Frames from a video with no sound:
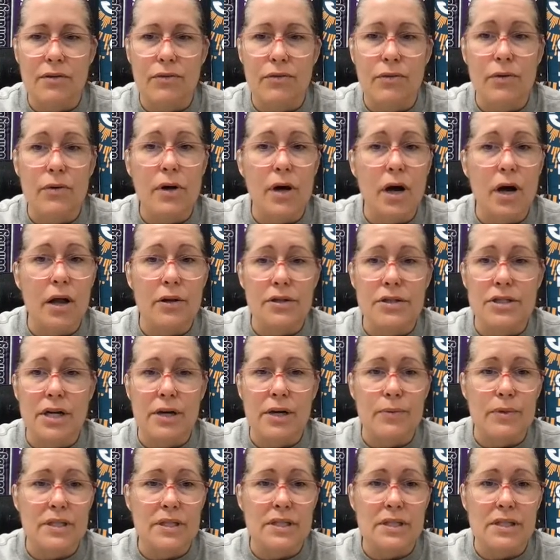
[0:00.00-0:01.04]
through college I
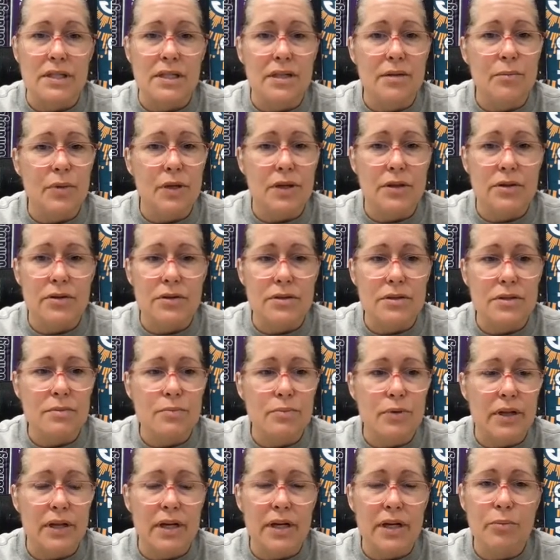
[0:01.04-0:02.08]
was seen, but there's
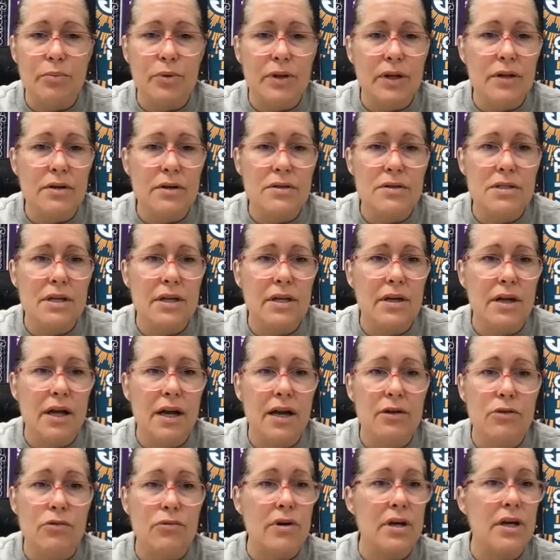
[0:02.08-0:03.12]
plenty of players that
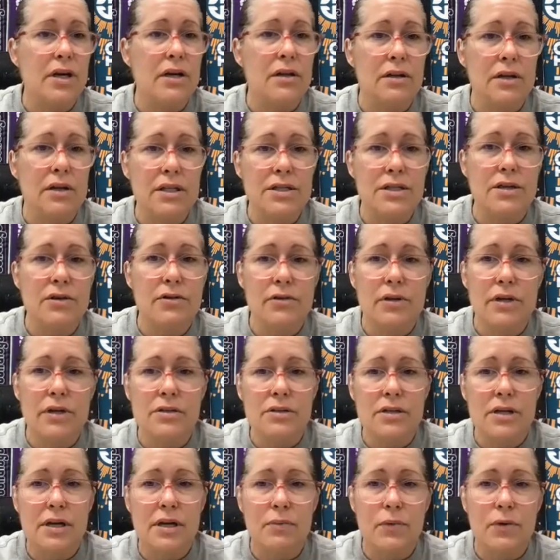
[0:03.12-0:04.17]
had great collegiate
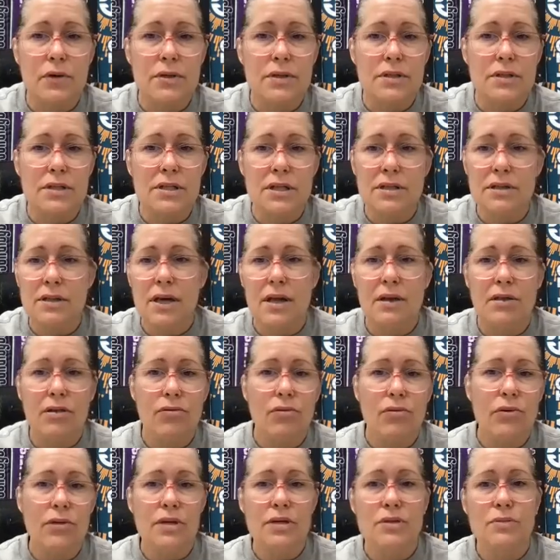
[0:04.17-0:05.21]
careers that weren't seen, that
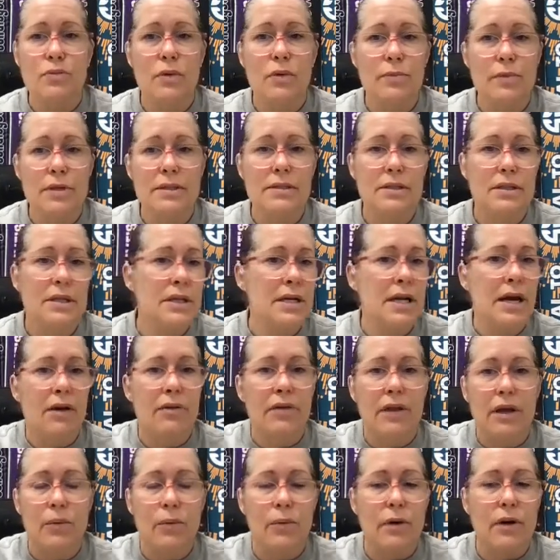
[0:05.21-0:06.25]
through this women's league now
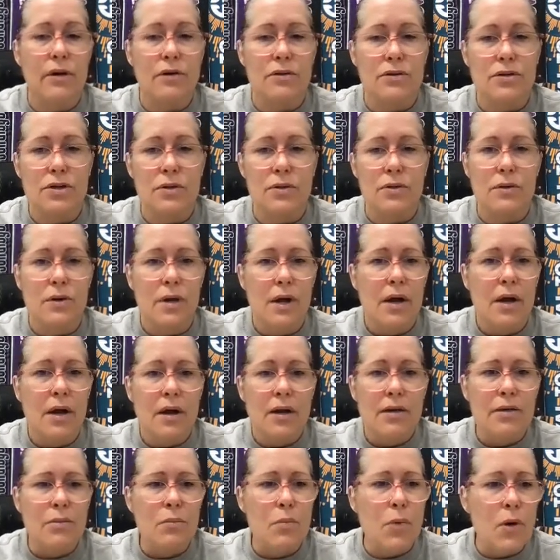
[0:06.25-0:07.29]
they will. So
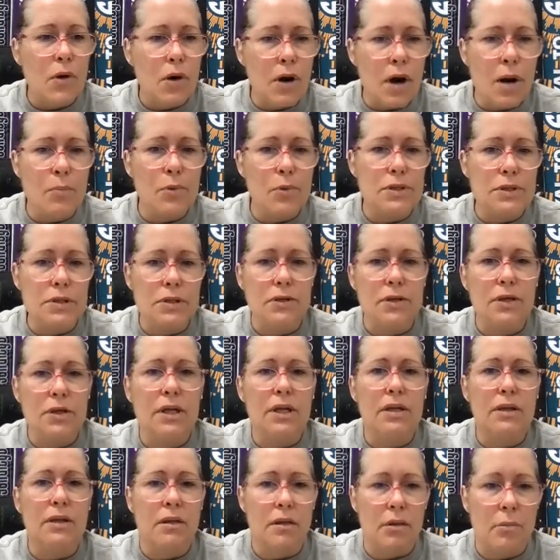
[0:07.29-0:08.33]
the more
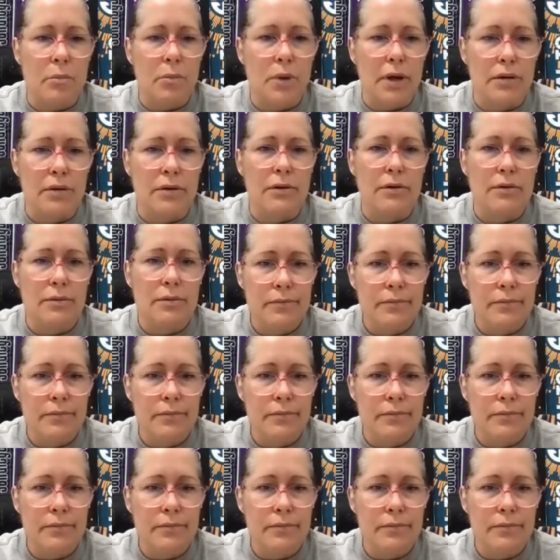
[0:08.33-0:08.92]
opportunity, the better.